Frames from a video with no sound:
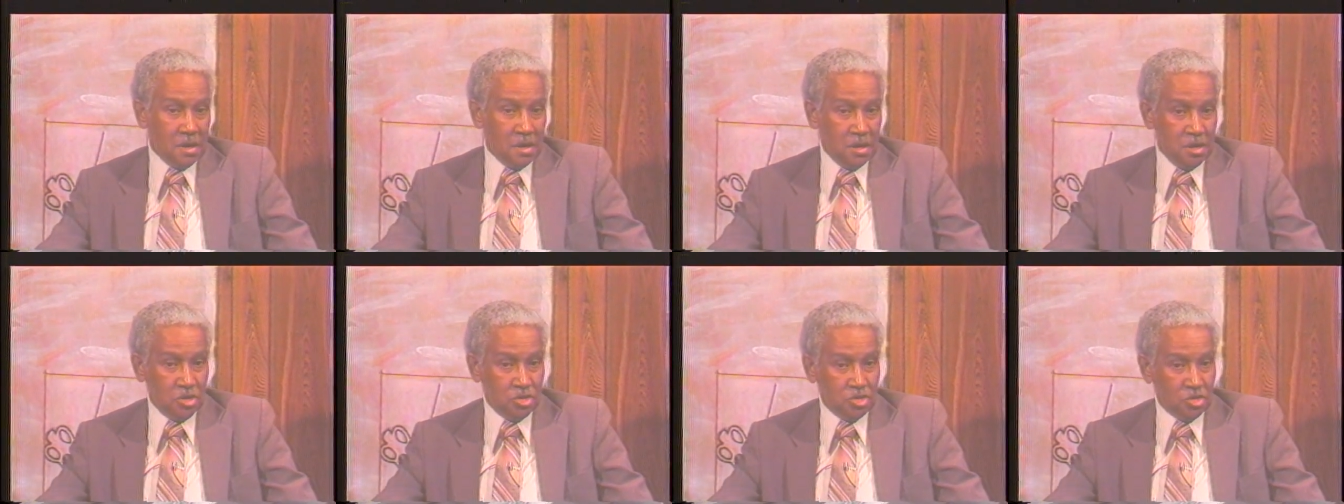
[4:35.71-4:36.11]

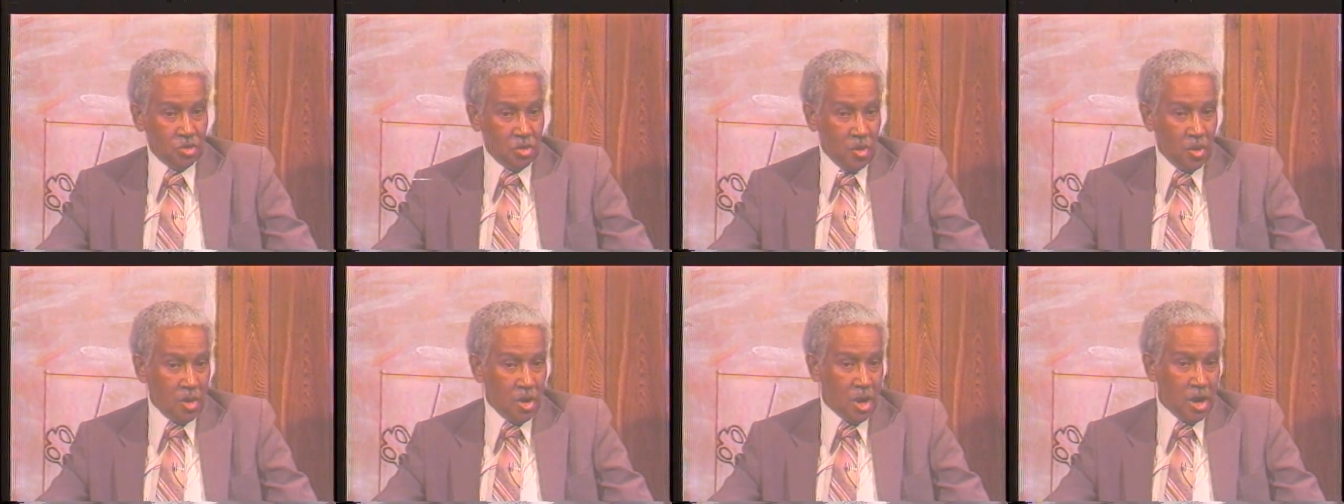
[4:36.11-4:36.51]

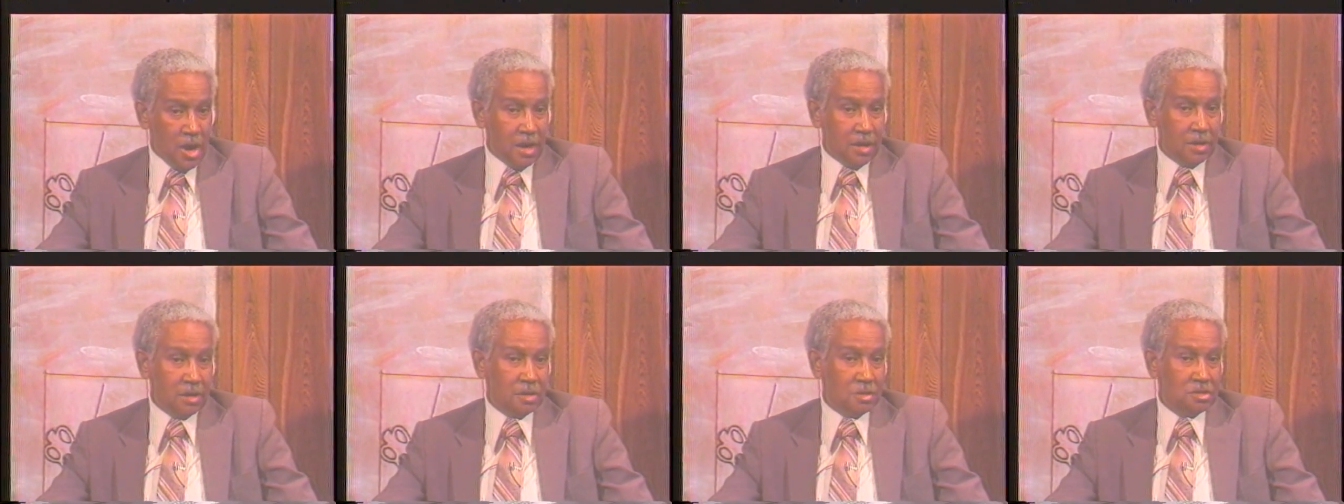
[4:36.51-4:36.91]

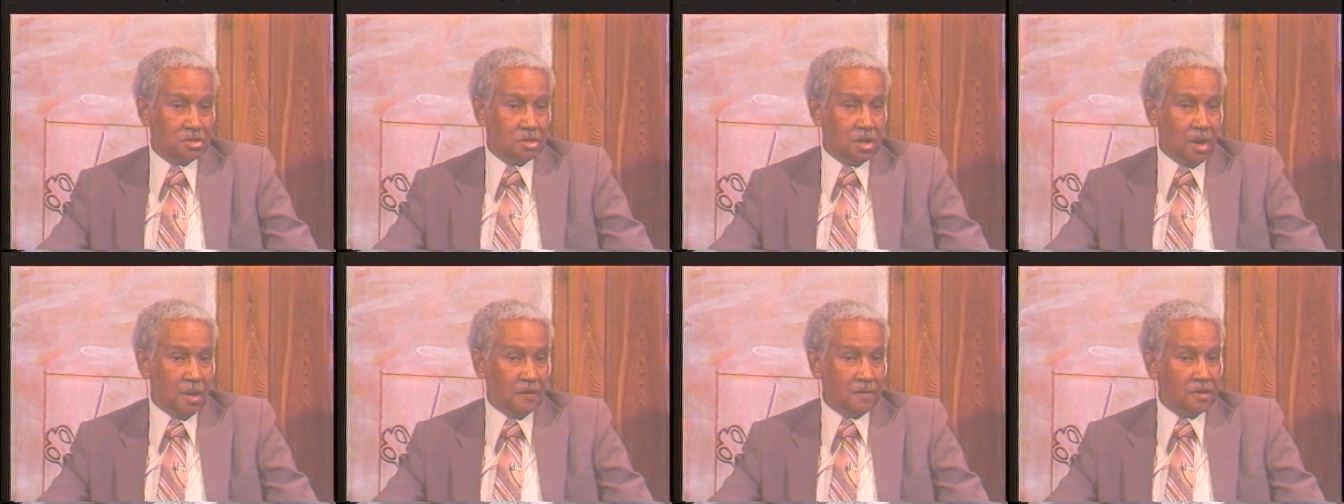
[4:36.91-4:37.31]
Detroit,
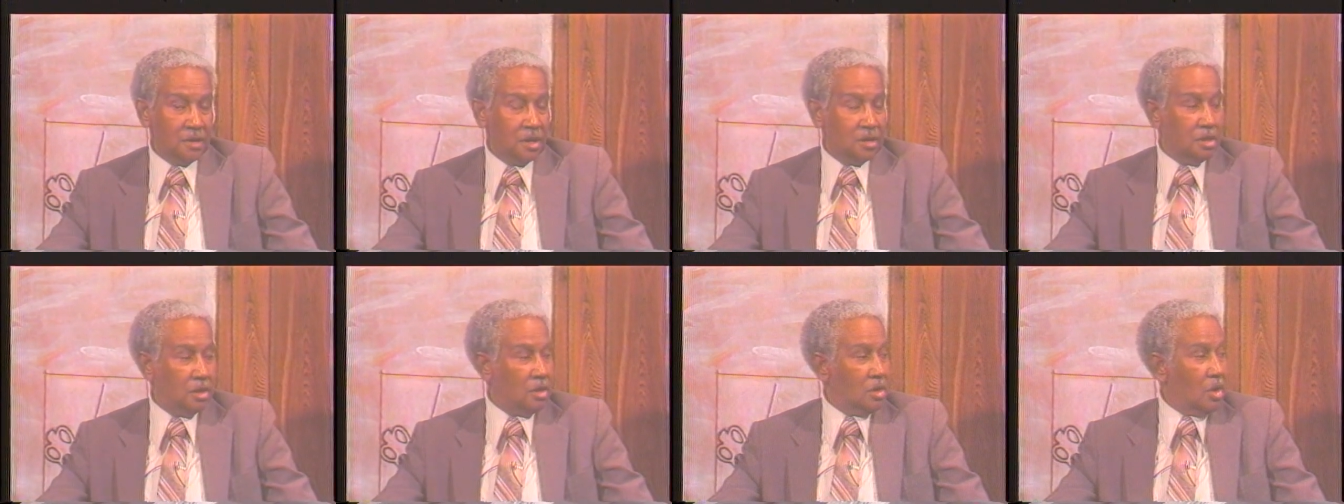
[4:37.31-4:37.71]
several
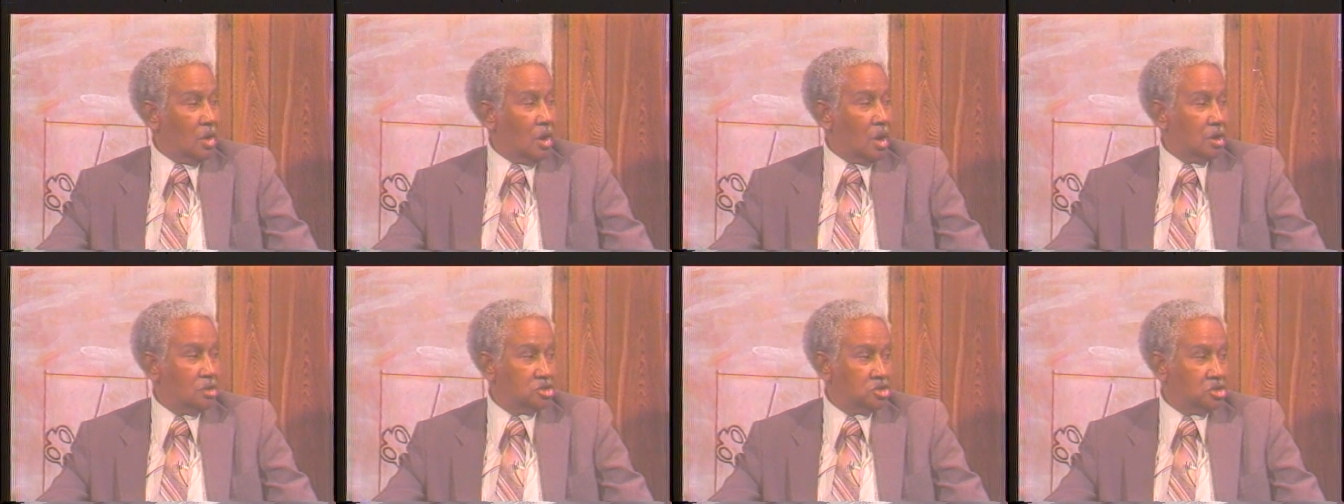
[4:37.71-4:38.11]
other
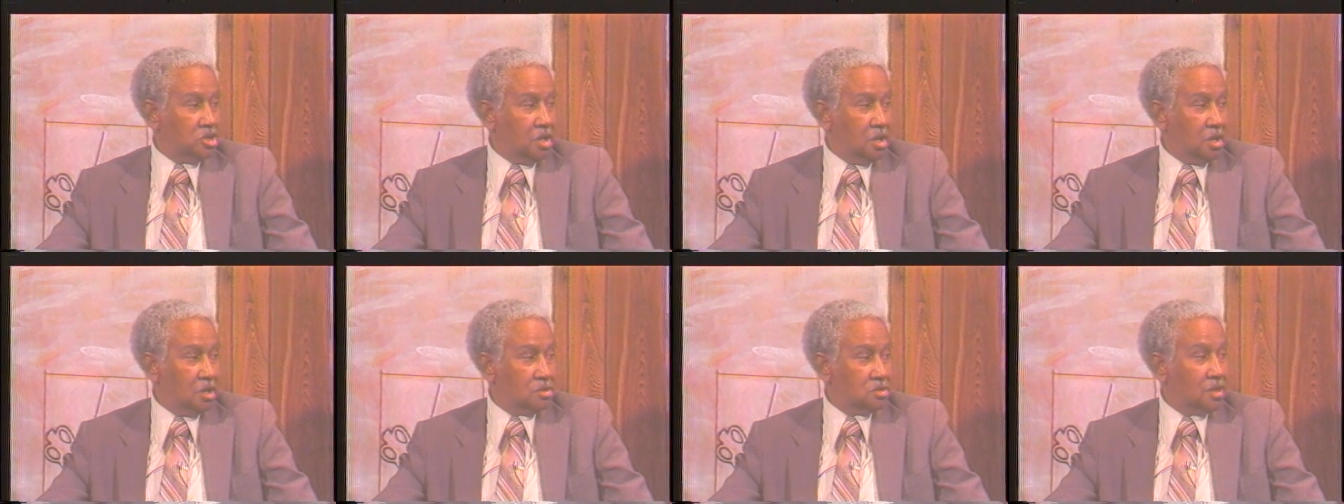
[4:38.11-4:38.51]
large
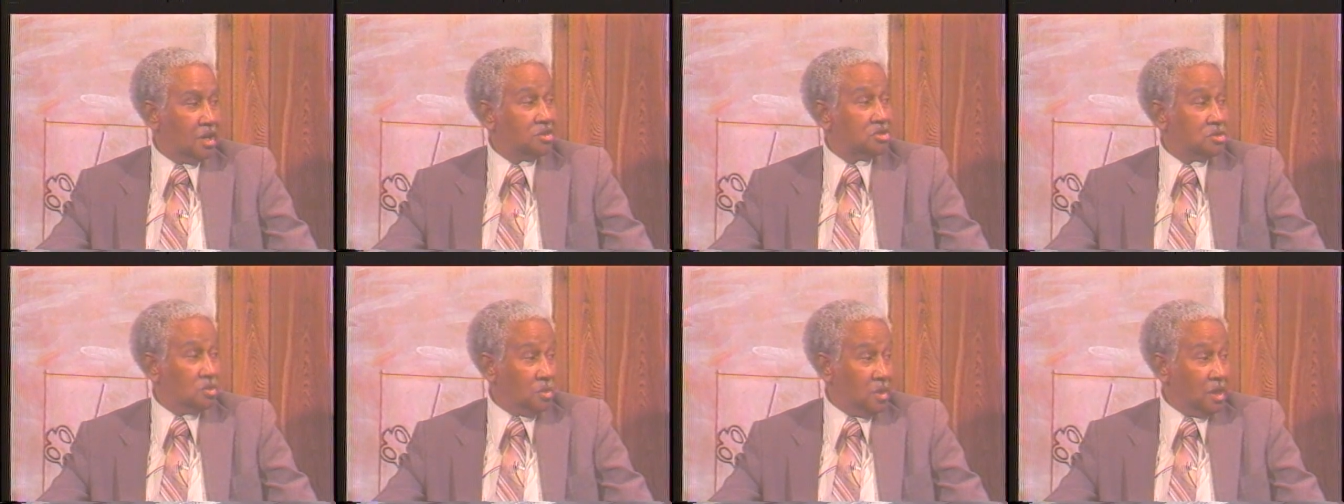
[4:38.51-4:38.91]
cities,
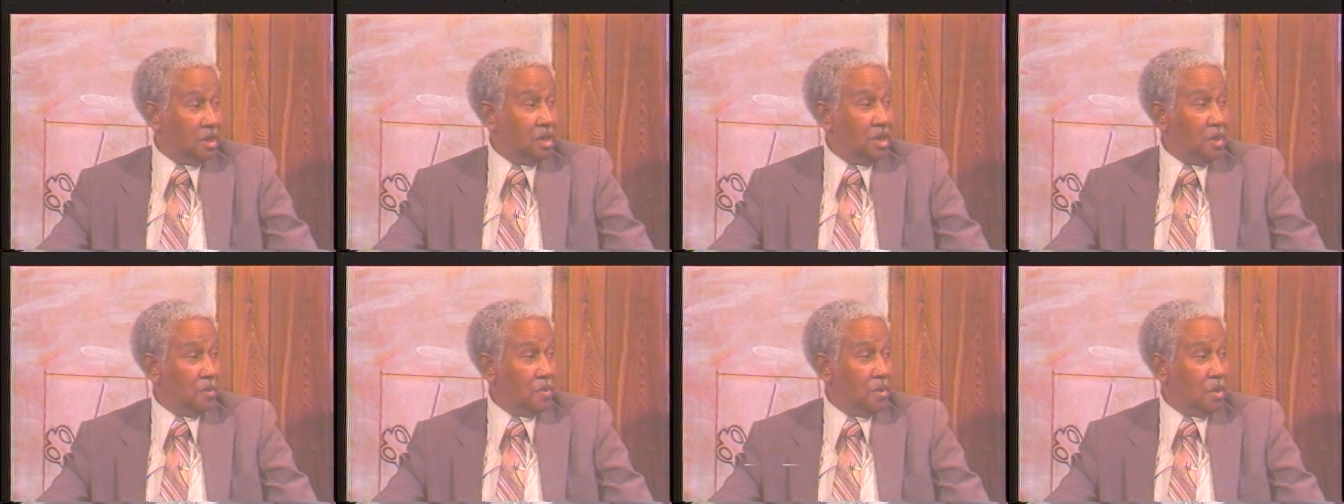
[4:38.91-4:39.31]
that's the way
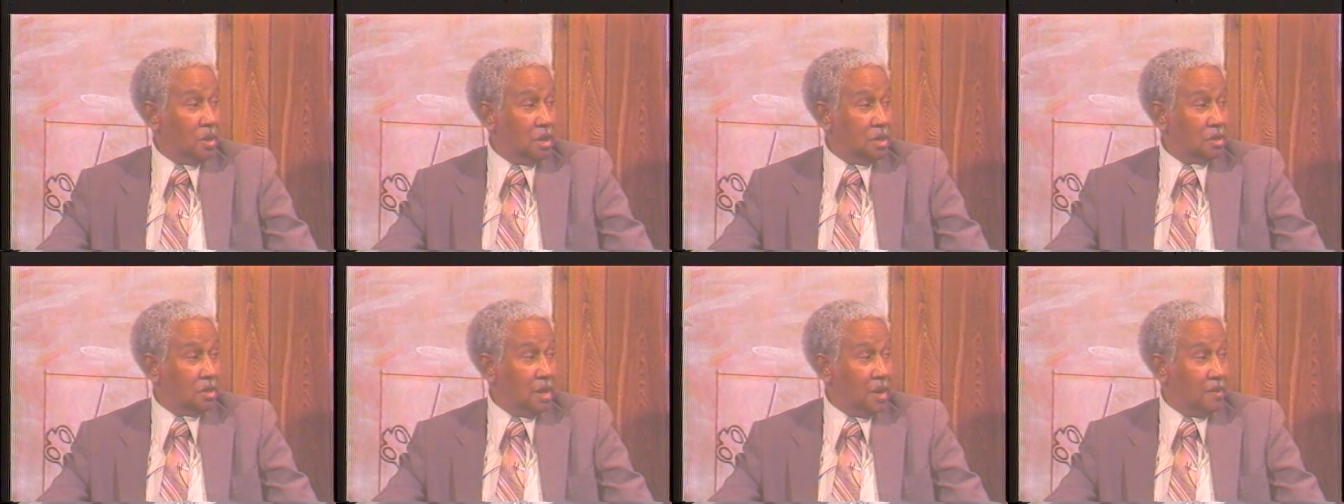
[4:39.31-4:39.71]
they
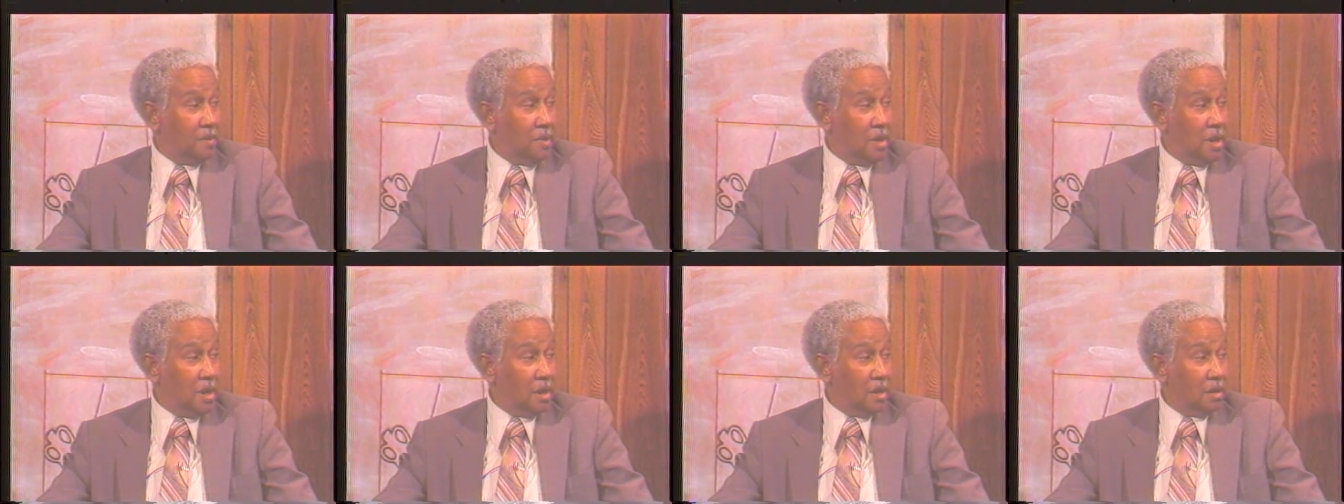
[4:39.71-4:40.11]
appointed their
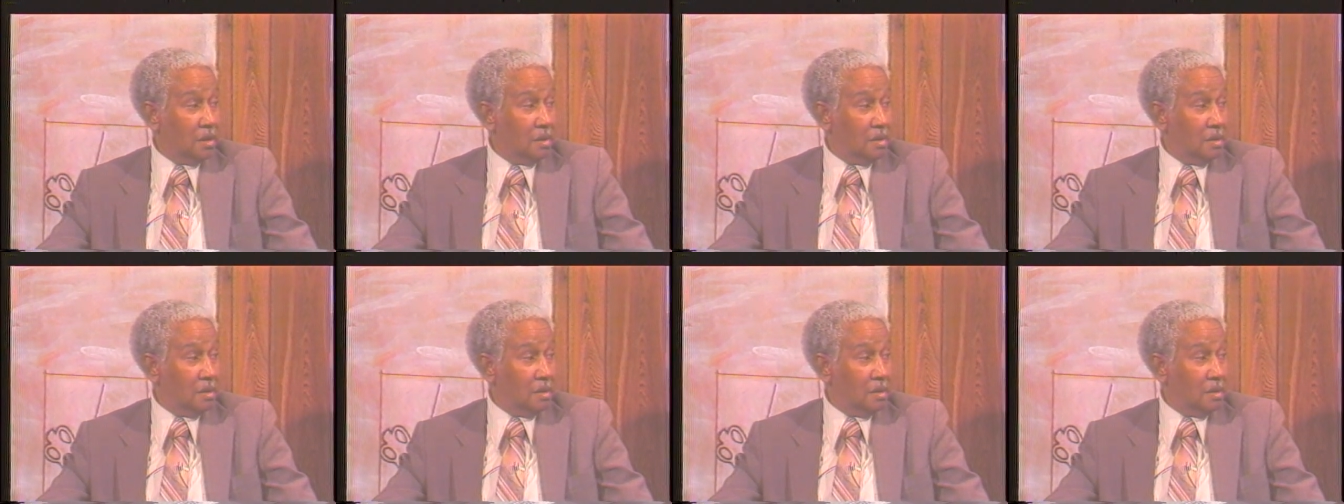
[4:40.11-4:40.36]
mayor.